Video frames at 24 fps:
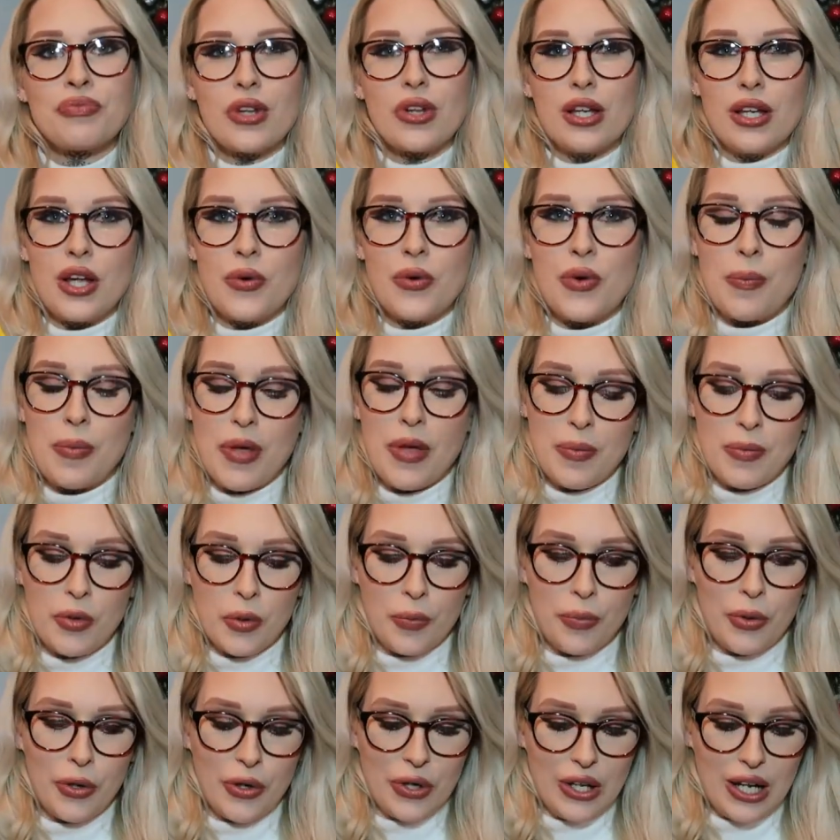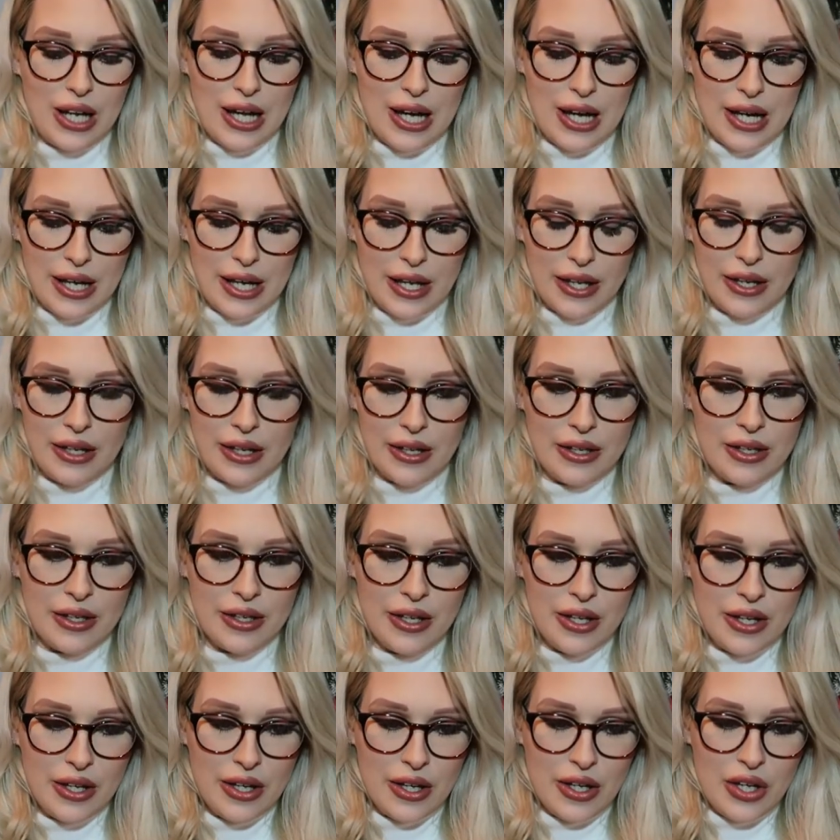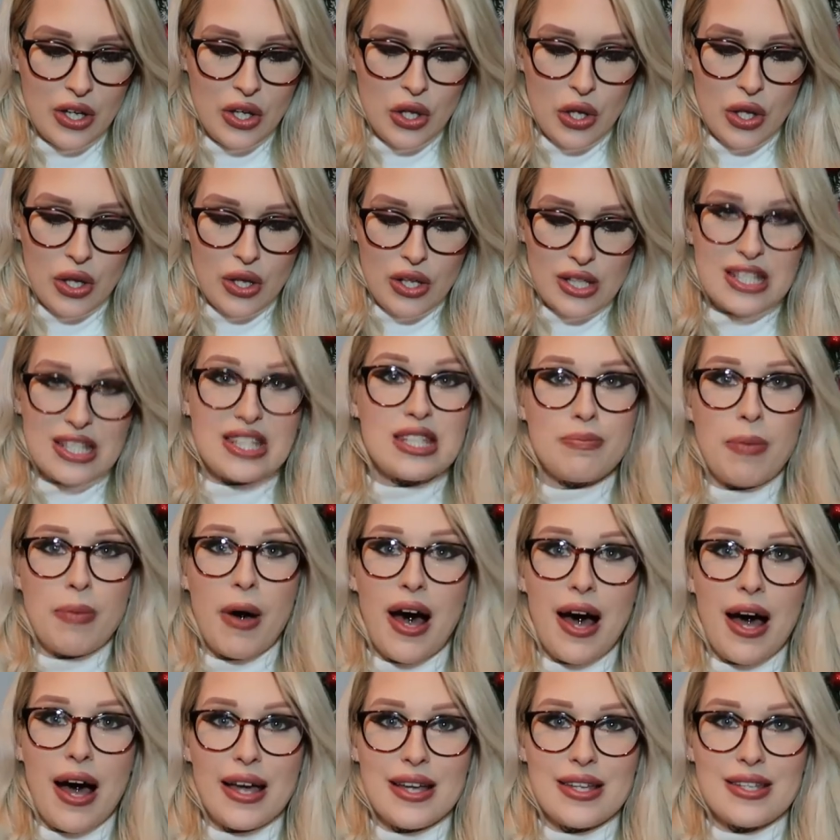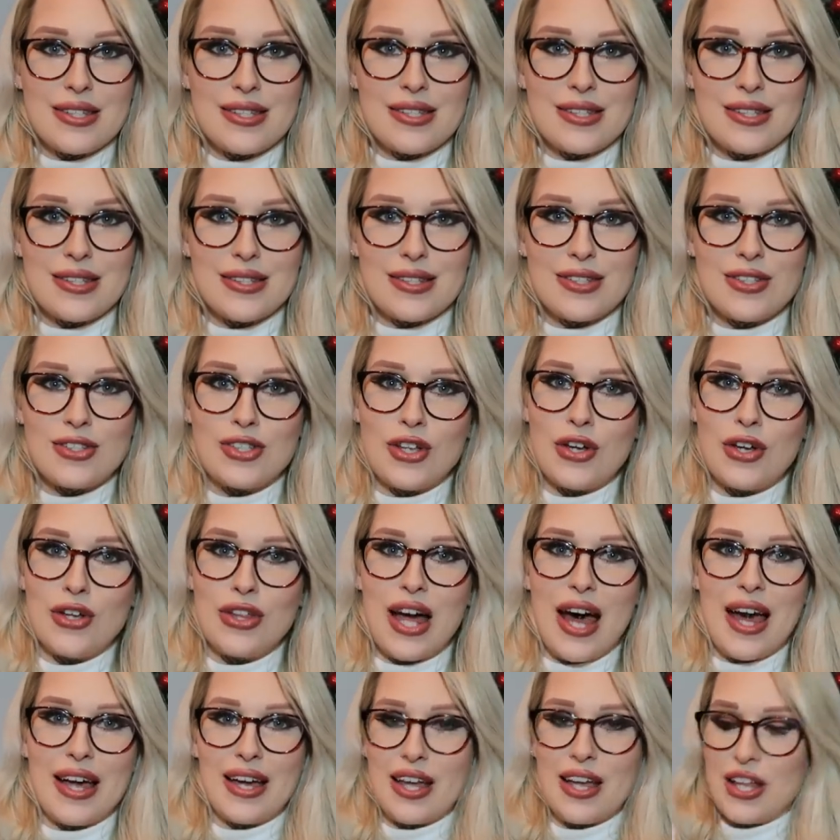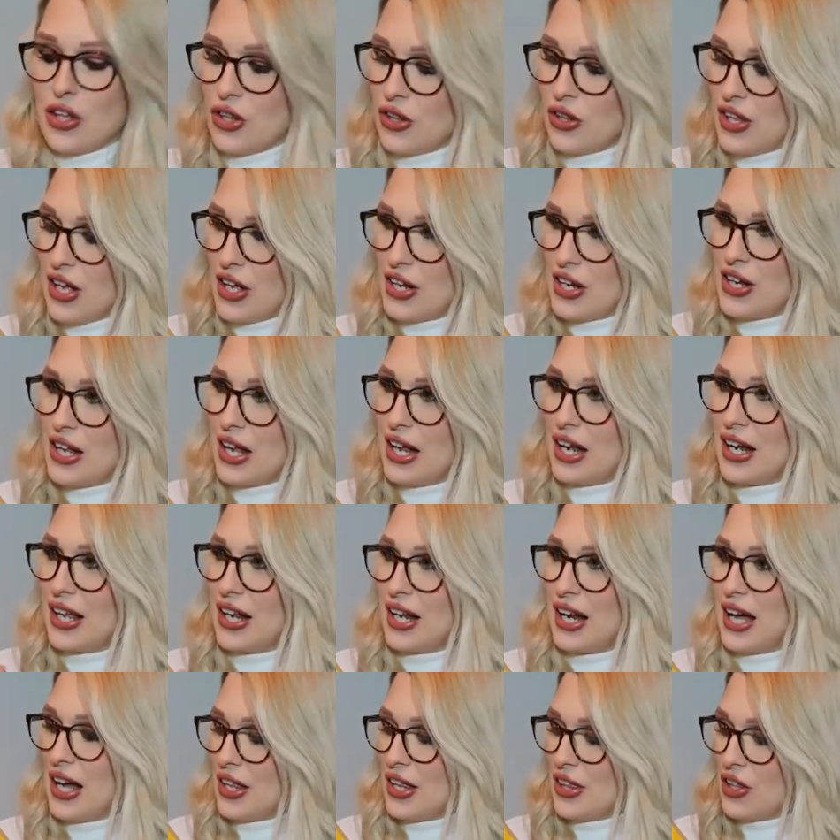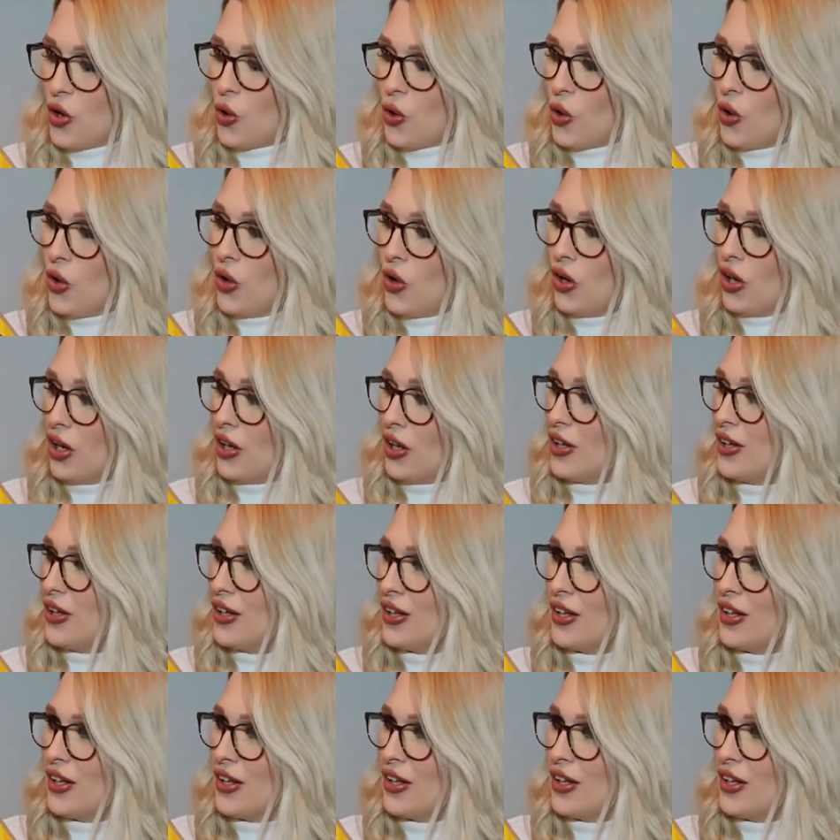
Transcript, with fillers: you know where people put like spice so like they're nearly like they're all